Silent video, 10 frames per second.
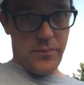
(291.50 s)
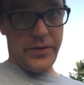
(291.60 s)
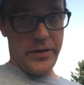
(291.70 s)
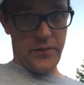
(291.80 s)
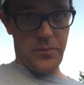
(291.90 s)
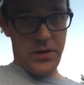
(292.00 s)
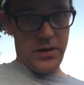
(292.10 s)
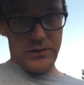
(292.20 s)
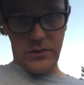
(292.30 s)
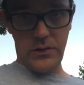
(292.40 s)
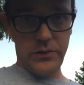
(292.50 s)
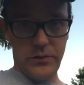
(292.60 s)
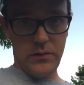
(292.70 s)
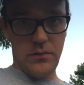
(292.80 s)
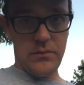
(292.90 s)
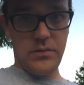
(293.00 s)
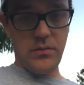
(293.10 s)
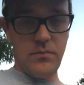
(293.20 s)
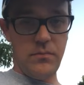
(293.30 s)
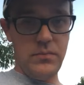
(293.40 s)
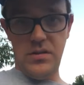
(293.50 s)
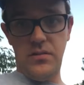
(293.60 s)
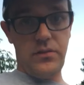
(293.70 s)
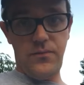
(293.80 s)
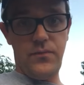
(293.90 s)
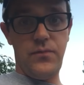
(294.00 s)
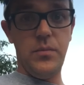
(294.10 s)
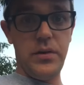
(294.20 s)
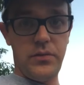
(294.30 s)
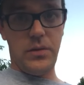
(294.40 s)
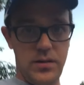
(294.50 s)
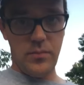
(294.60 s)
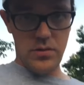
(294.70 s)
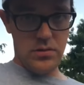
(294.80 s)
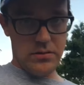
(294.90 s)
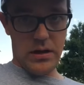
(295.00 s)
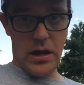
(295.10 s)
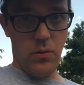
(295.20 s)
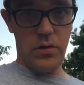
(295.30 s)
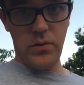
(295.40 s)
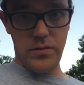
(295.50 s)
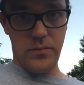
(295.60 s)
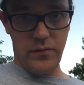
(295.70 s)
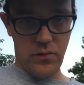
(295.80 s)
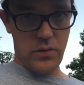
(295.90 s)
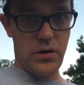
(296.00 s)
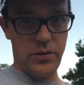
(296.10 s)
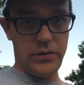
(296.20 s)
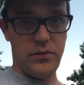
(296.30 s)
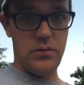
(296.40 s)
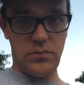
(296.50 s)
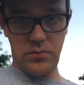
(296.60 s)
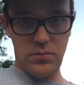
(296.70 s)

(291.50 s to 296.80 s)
playoffs begin at Darlington Yeah, that's a few months away but I want to win before Darlington